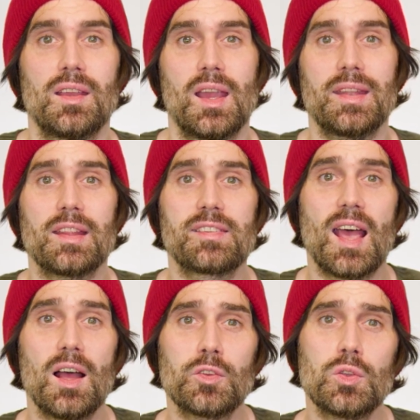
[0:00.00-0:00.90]
And that's
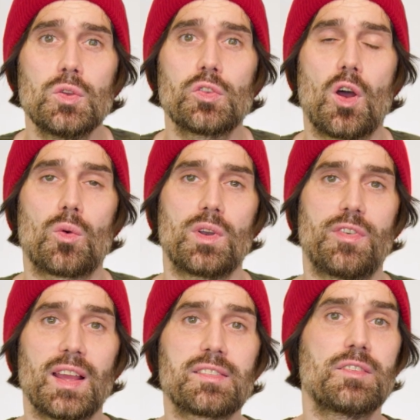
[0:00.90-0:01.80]
how to use our
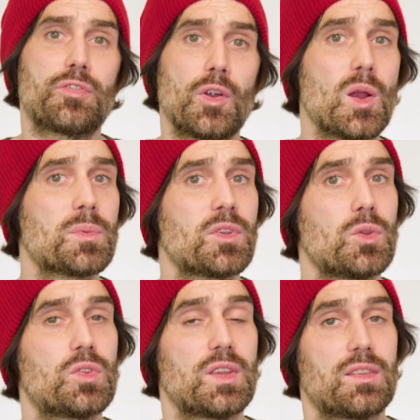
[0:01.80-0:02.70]
reflexive verbs
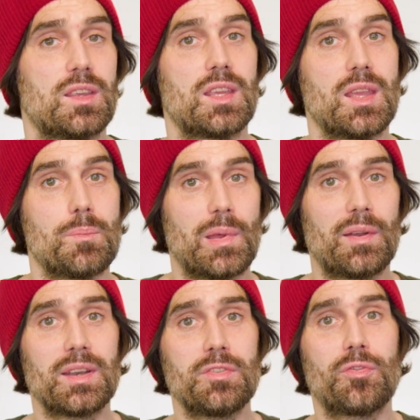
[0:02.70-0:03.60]
using the
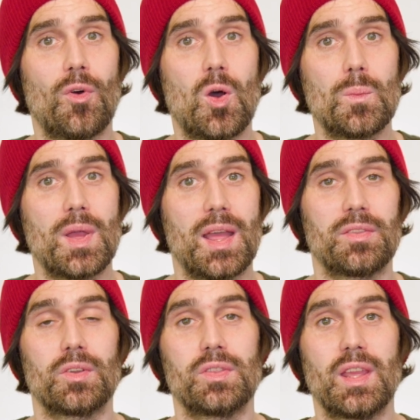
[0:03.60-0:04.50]
imperative form
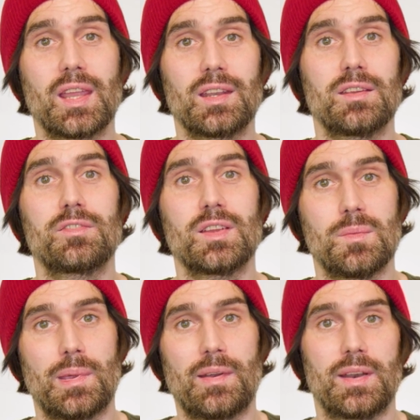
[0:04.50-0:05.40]
and the negative
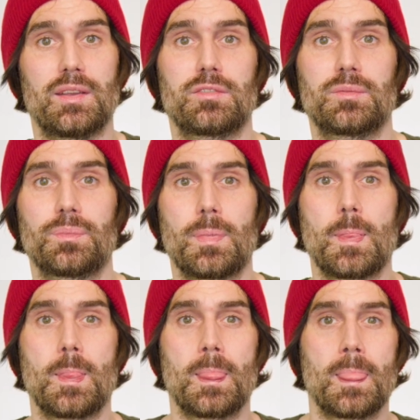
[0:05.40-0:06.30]
imperative.
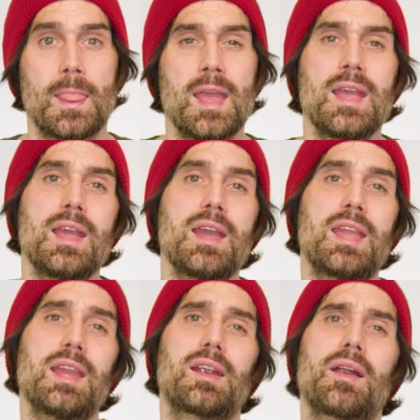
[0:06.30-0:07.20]

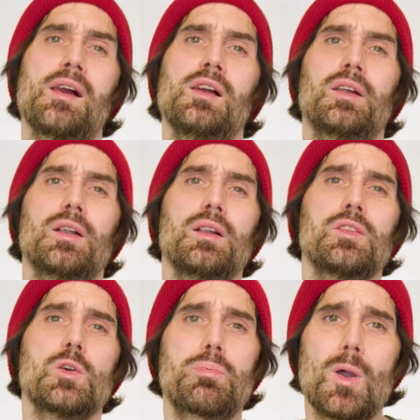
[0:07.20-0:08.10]
Here,
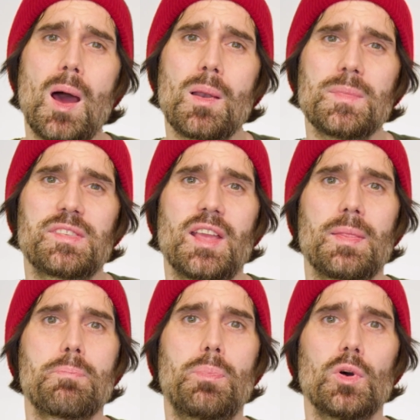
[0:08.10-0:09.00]
the problem is
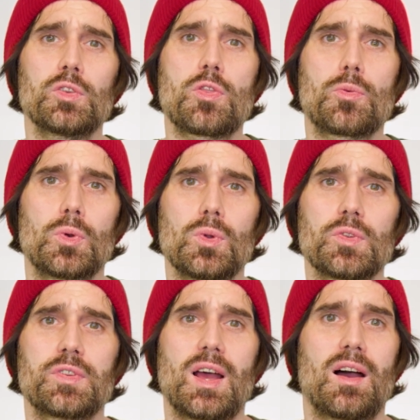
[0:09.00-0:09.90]
that both
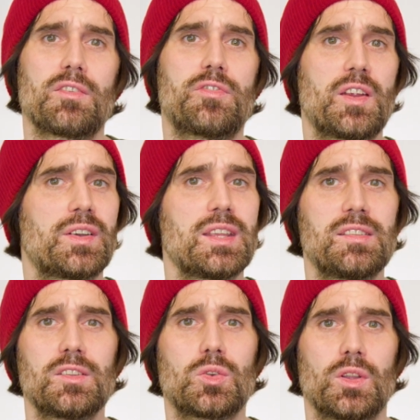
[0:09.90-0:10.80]
rules are very
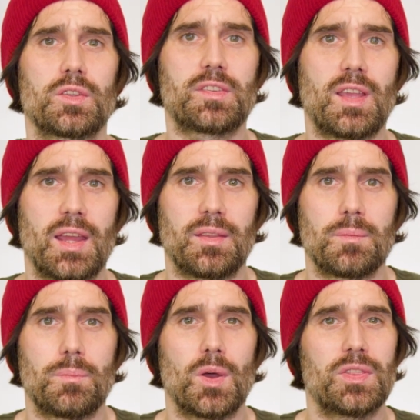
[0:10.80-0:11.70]
easy to
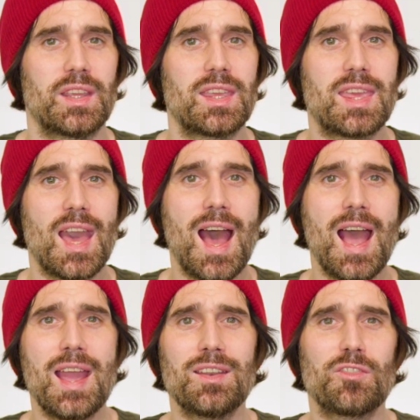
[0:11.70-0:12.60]
understand, but they
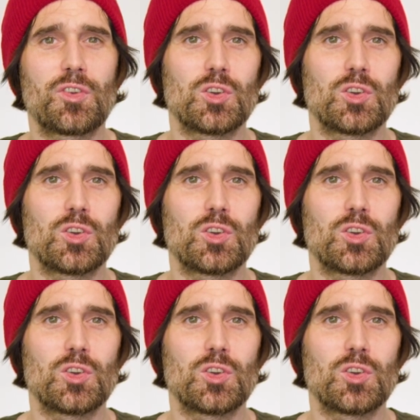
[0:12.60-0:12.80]
kind of